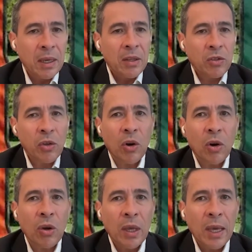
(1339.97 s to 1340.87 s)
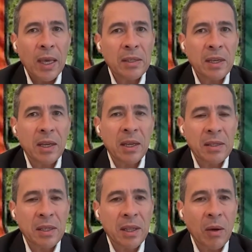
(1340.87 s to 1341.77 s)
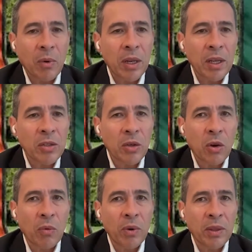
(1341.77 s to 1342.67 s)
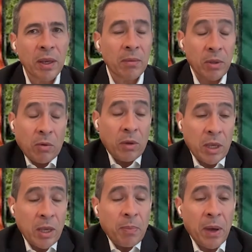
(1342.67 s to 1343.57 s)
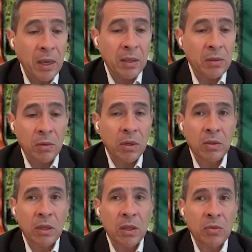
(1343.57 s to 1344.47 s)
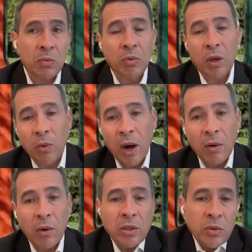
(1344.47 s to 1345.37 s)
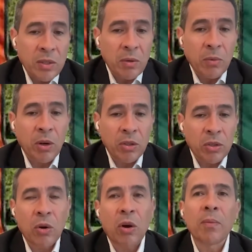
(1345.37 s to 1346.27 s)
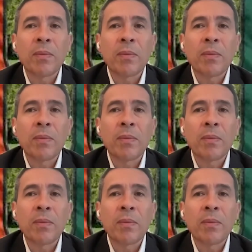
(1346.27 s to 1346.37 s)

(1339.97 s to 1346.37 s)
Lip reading: So is it that we need to go with, HIPAA is require addressable control?